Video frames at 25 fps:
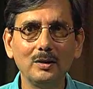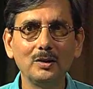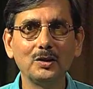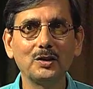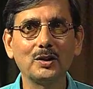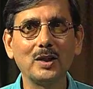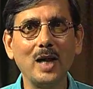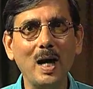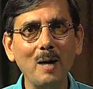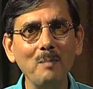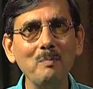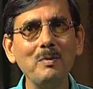
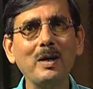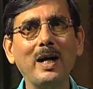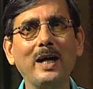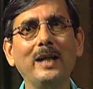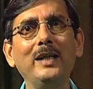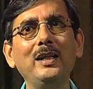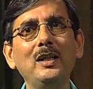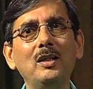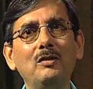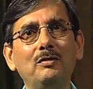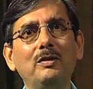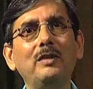some
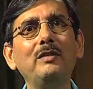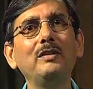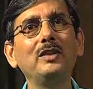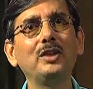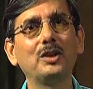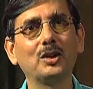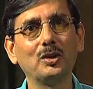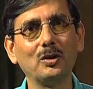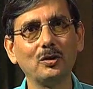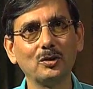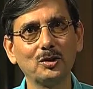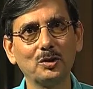kind of a
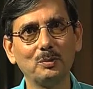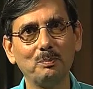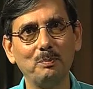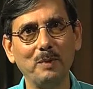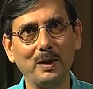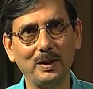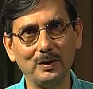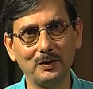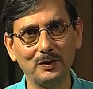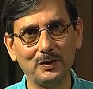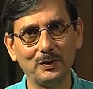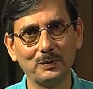resource
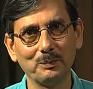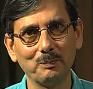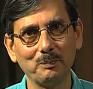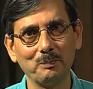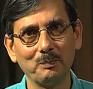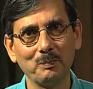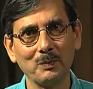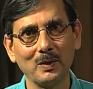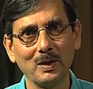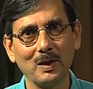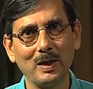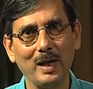base.
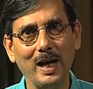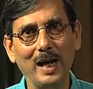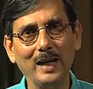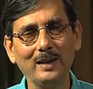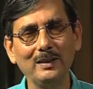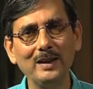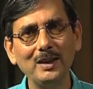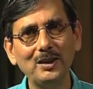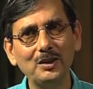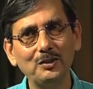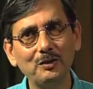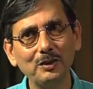
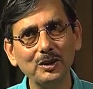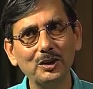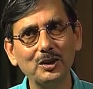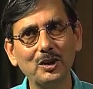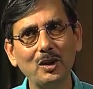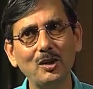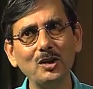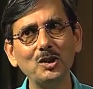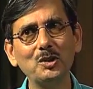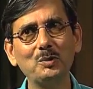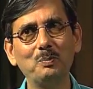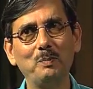And this
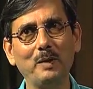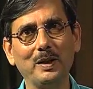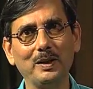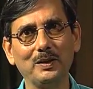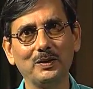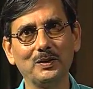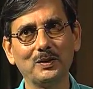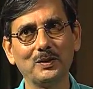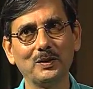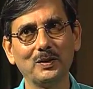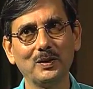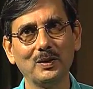resource
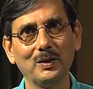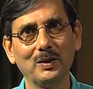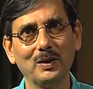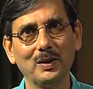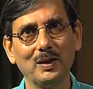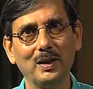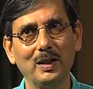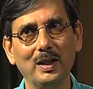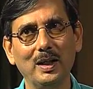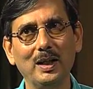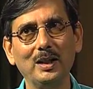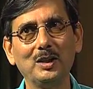base
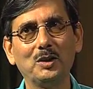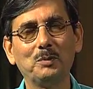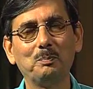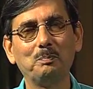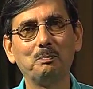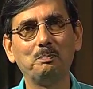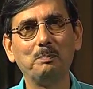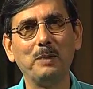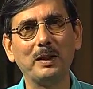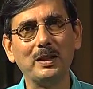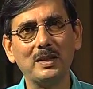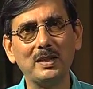is
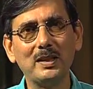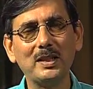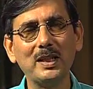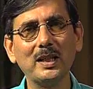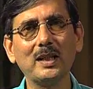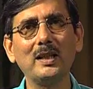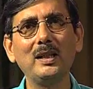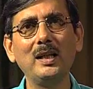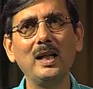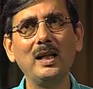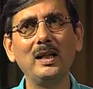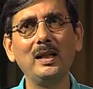
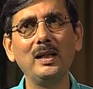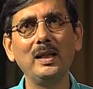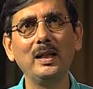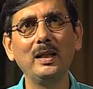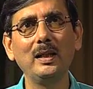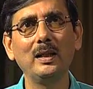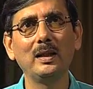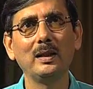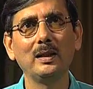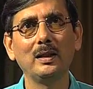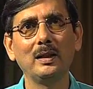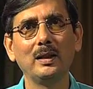
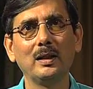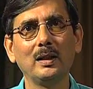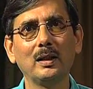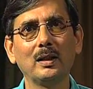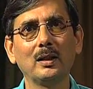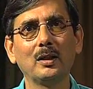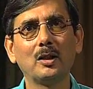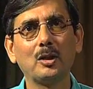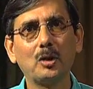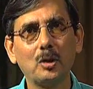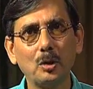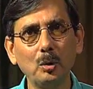particularly
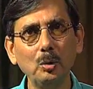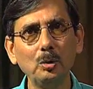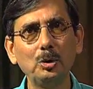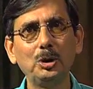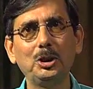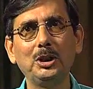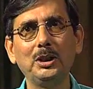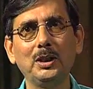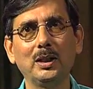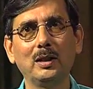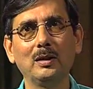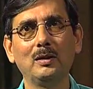
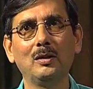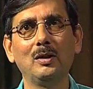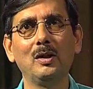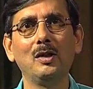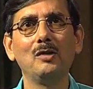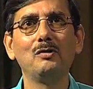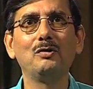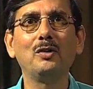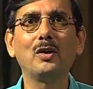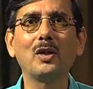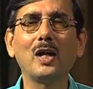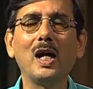crucial
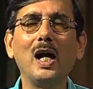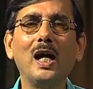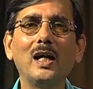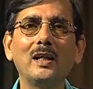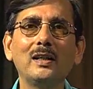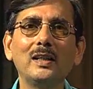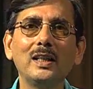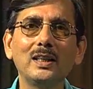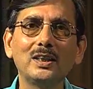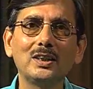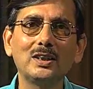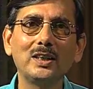for
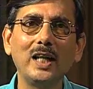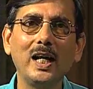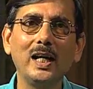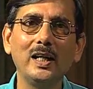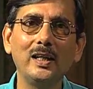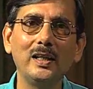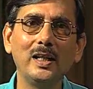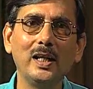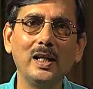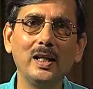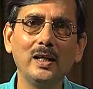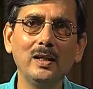
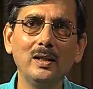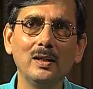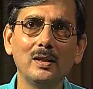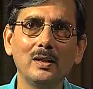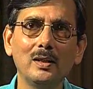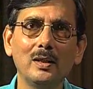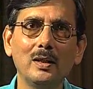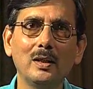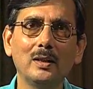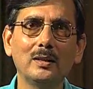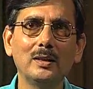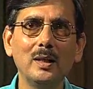understanding
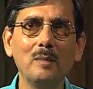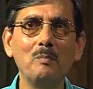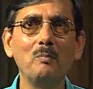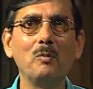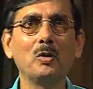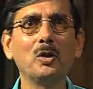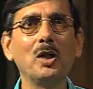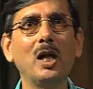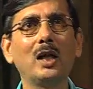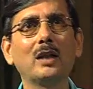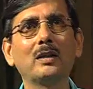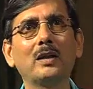the
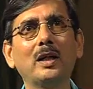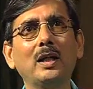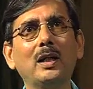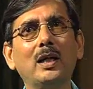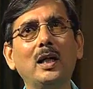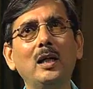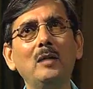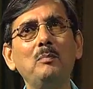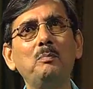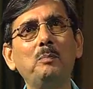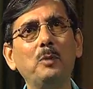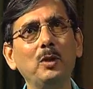
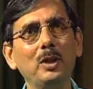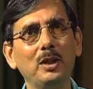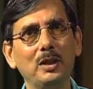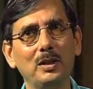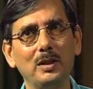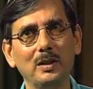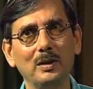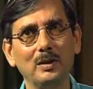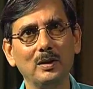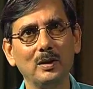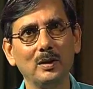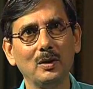monarchical
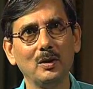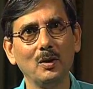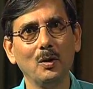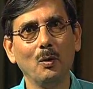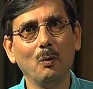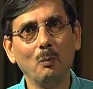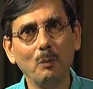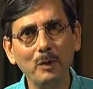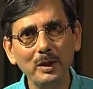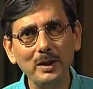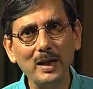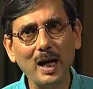polity.
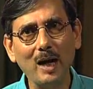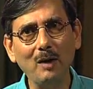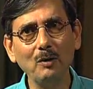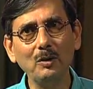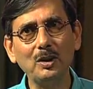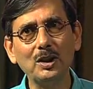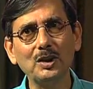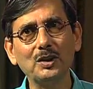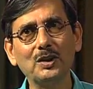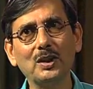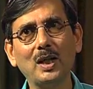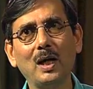
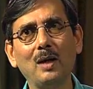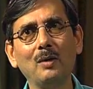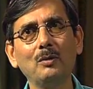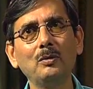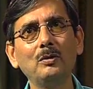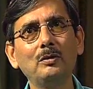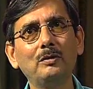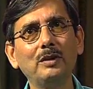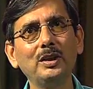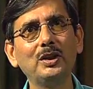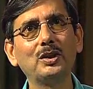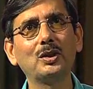Without a
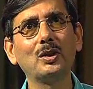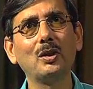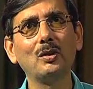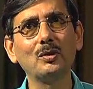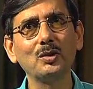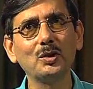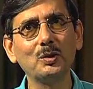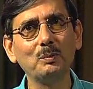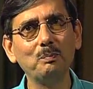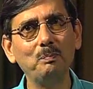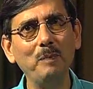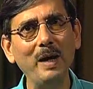sound
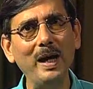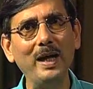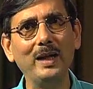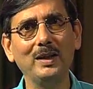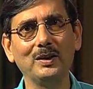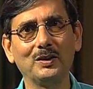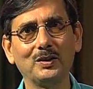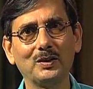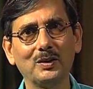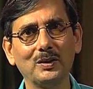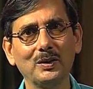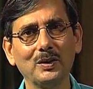resource
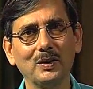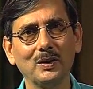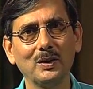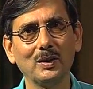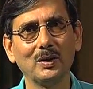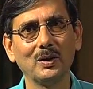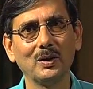base,